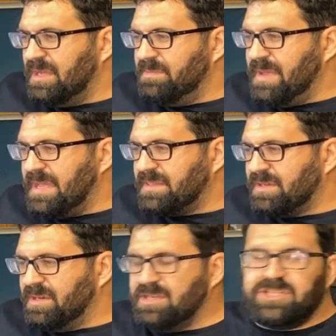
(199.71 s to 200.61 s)
make the
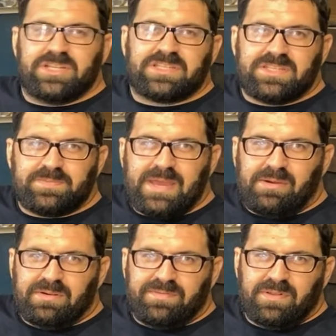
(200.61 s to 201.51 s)
car just as
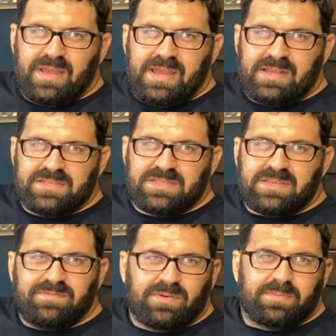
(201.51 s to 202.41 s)
powerful as
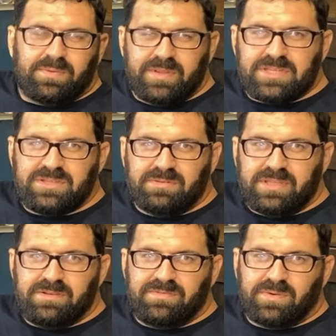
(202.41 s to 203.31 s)
the 4.2
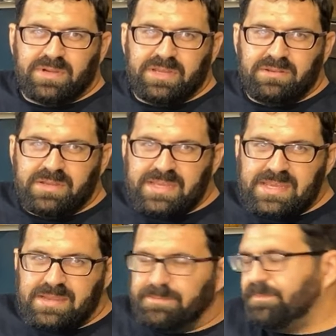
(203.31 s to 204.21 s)
liter 400E.